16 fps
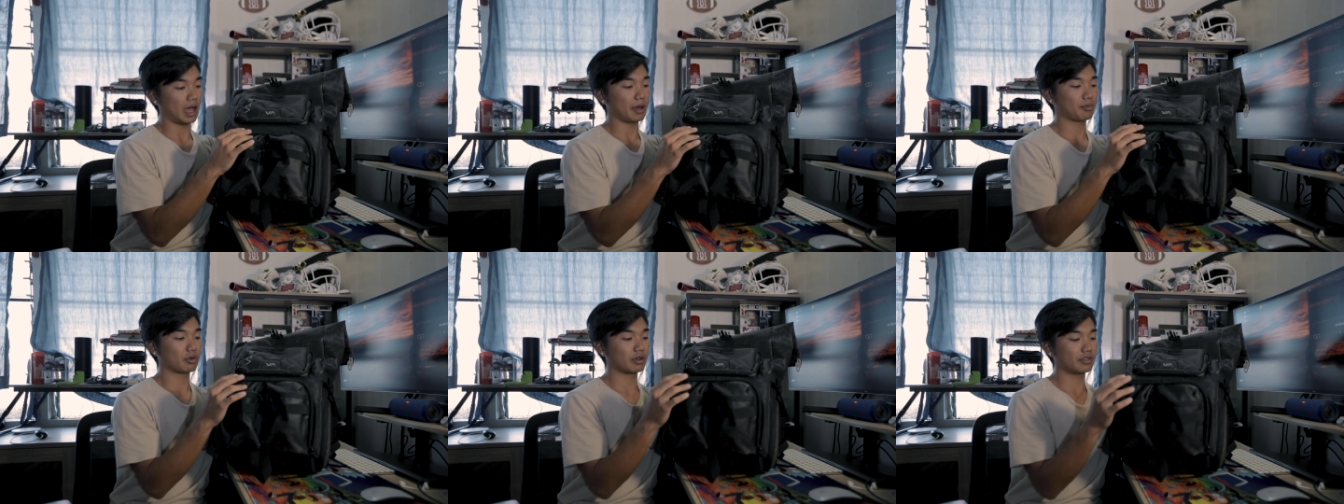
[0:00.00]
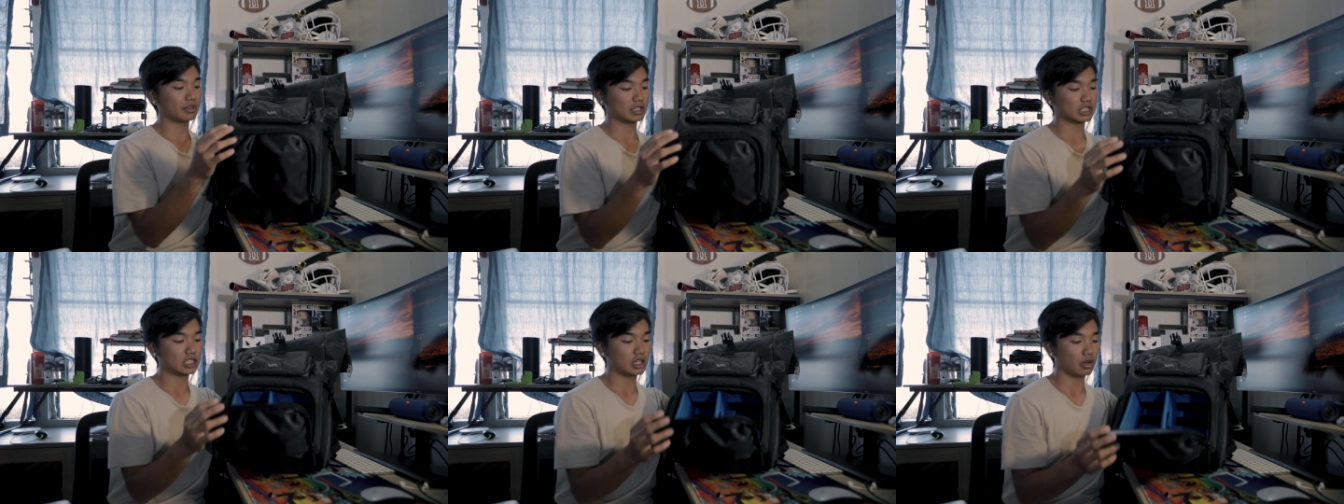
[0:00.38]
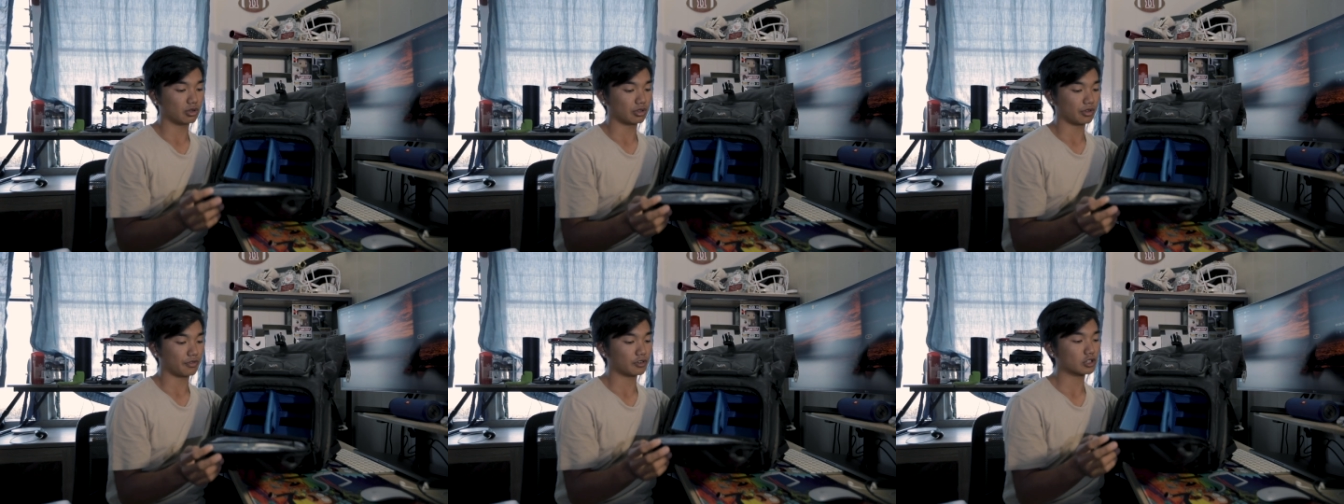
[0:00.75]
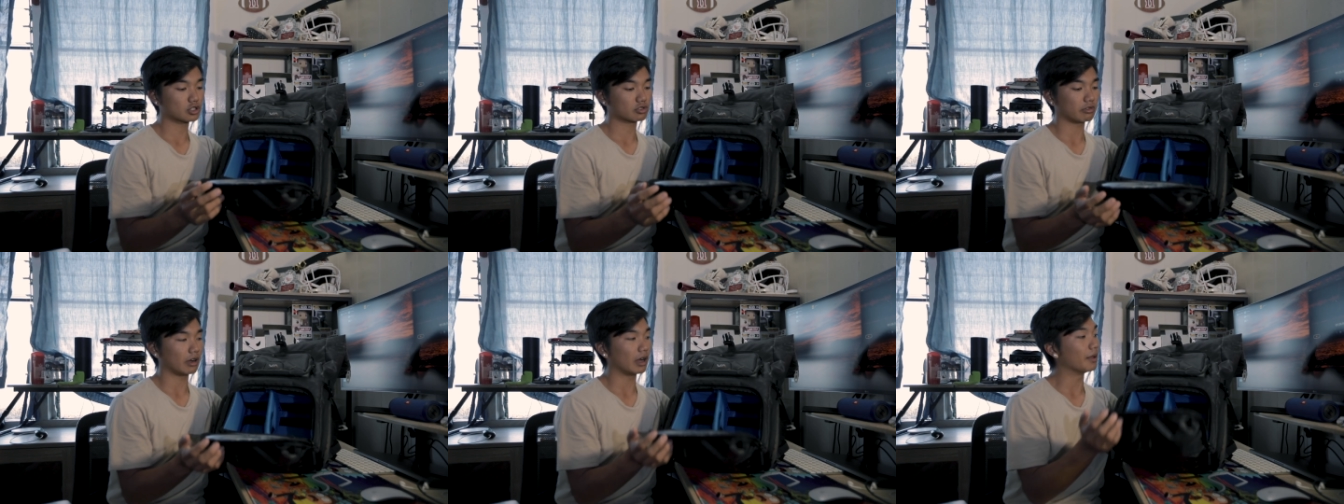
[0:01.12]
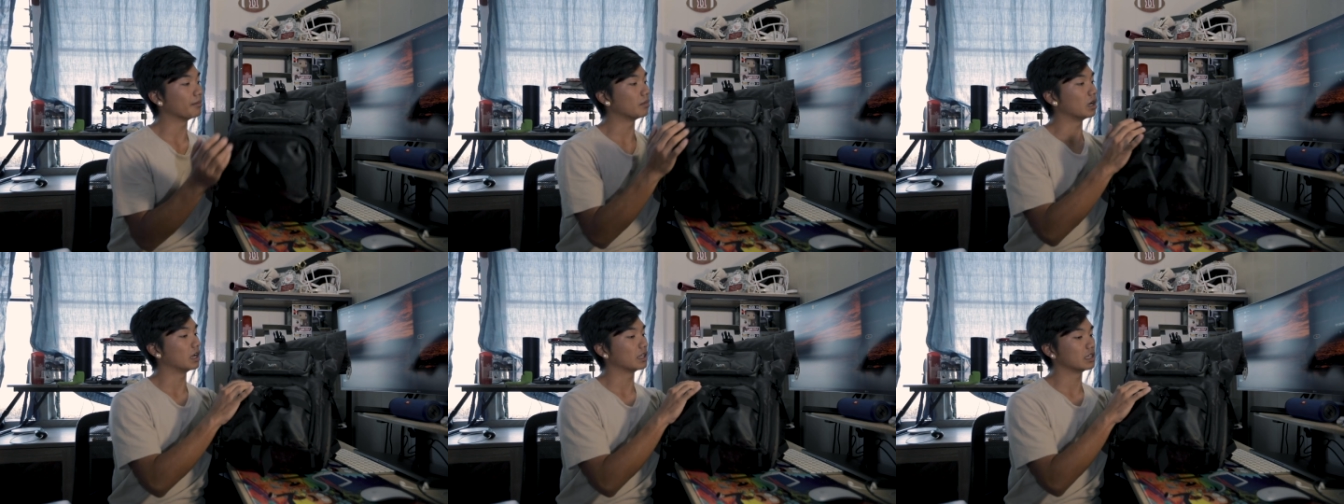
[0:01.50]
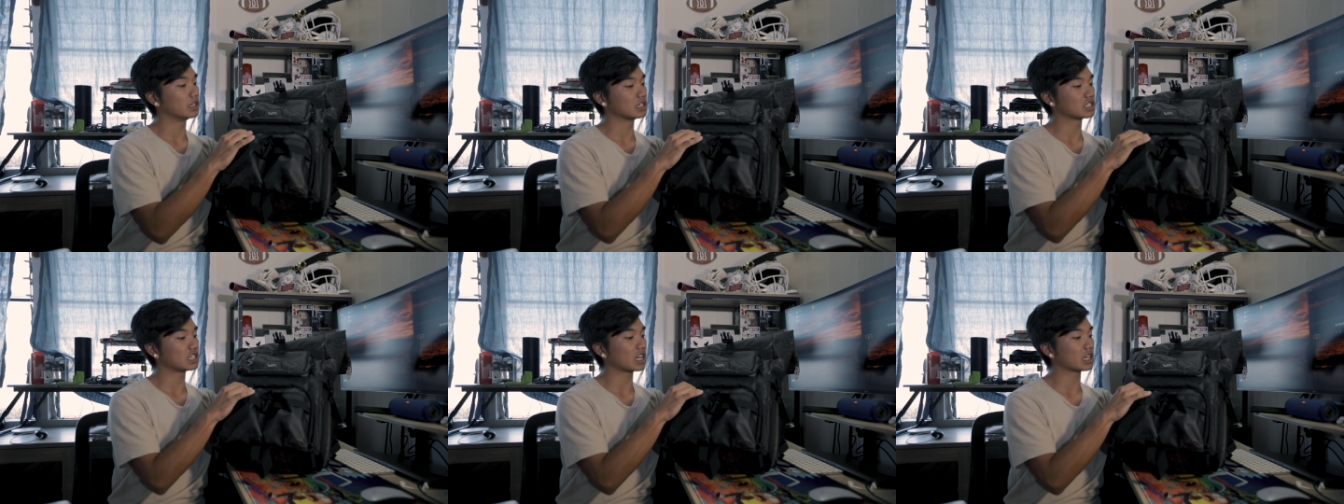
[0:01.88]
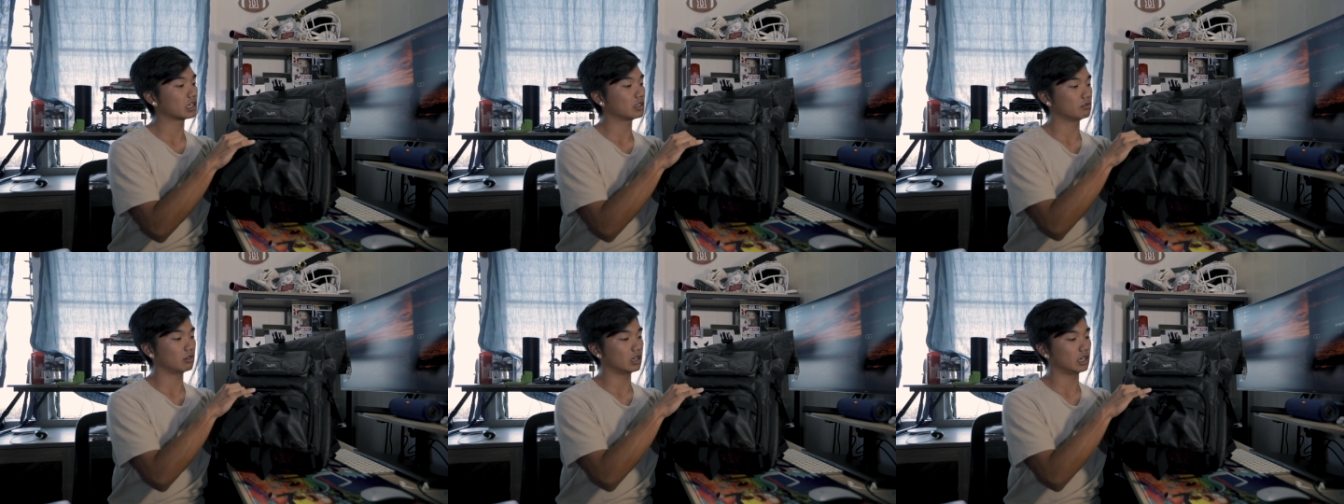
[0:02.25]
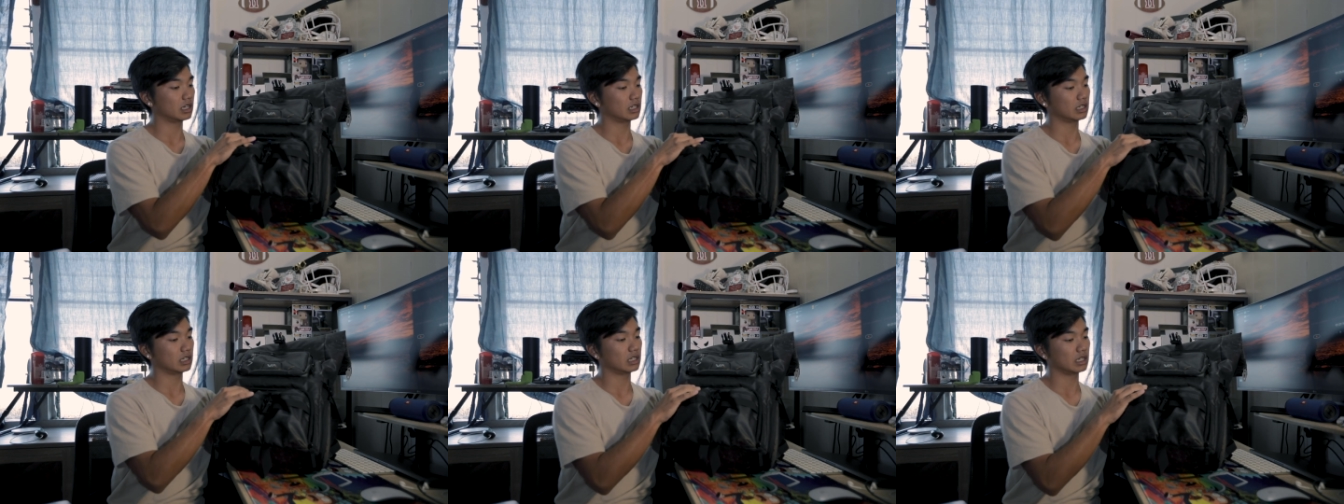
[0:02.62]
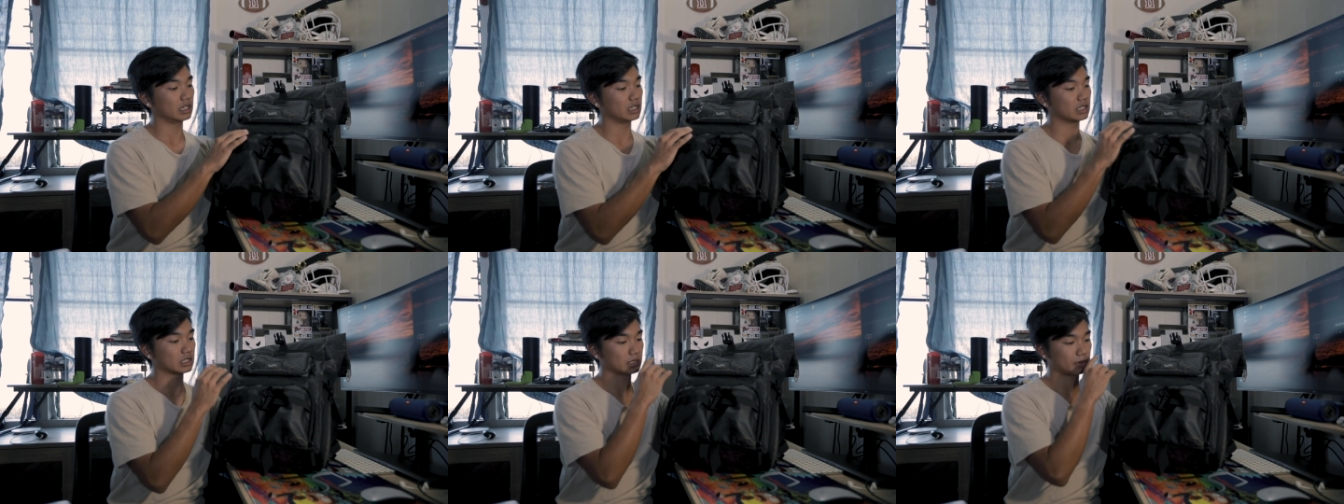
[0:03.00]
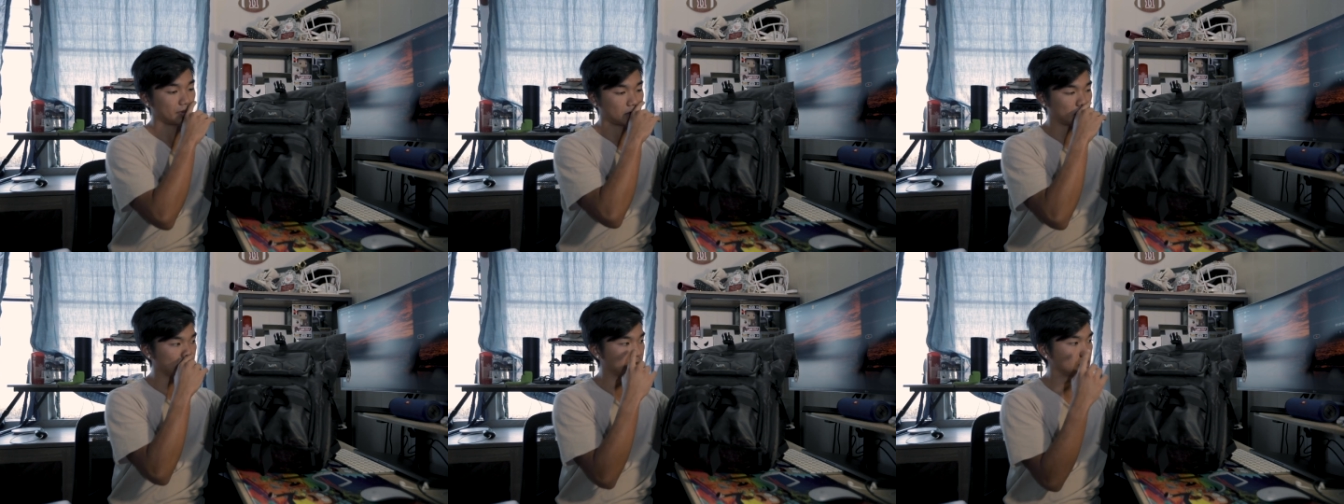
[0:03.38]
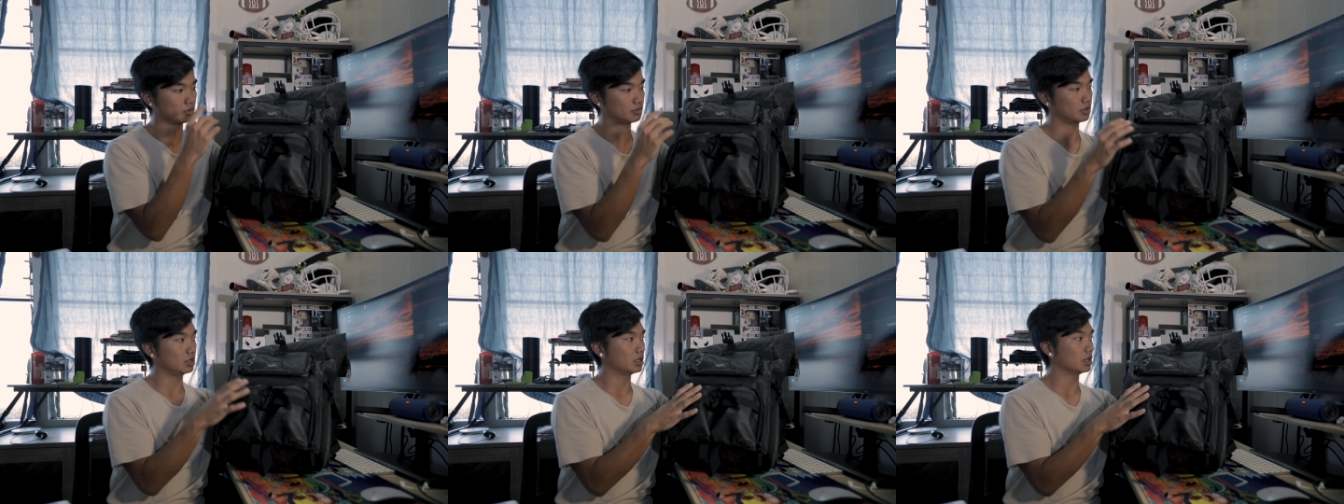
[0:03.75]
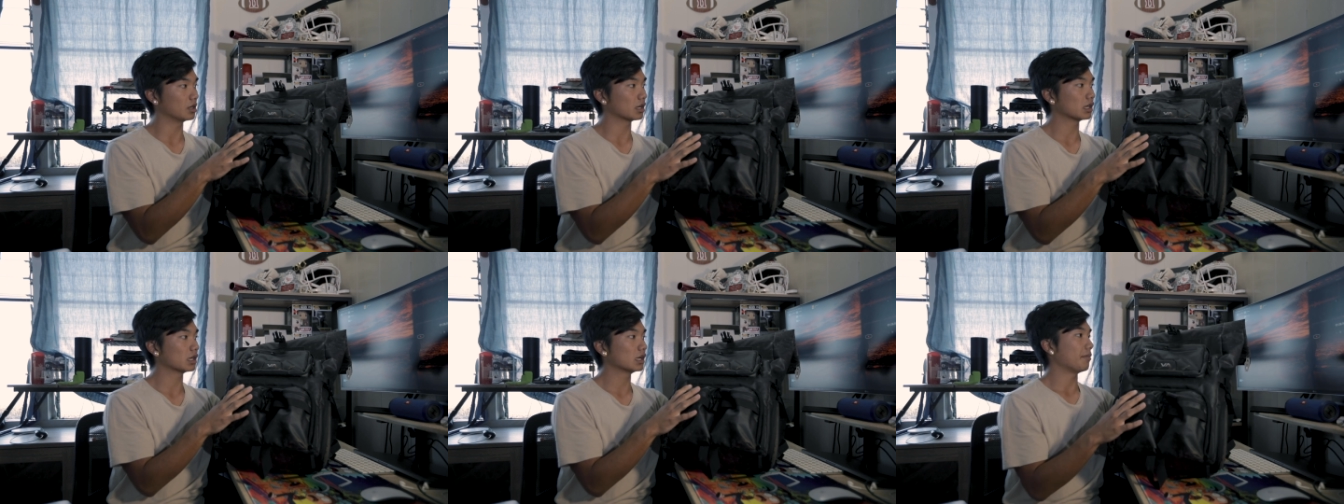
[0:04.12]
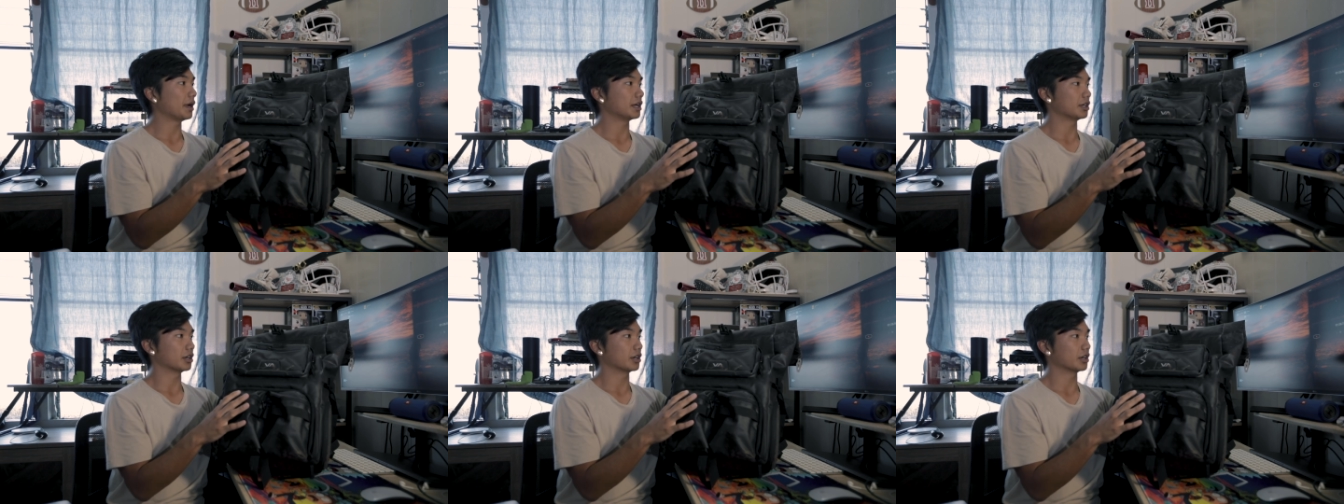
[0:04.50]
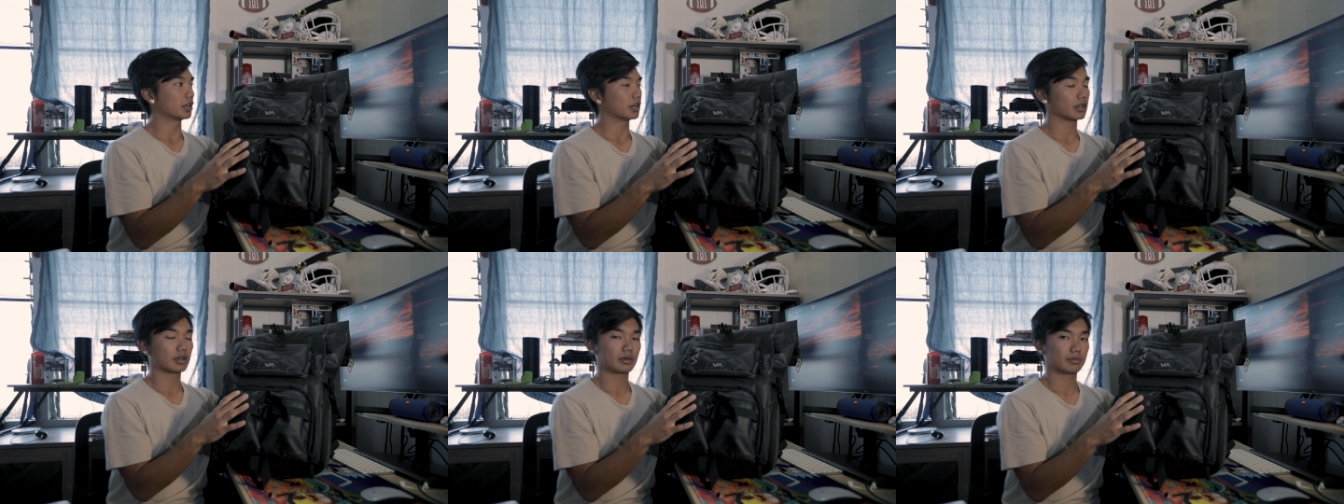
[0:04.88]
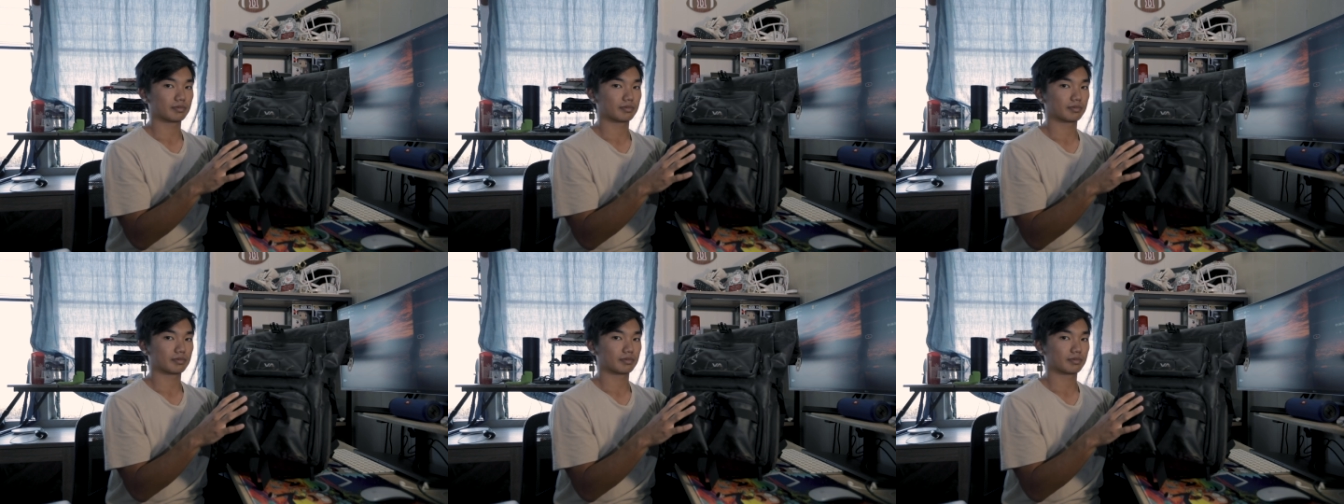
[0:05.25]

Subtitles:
I previously owned the first one, but the second one is supposed to be better,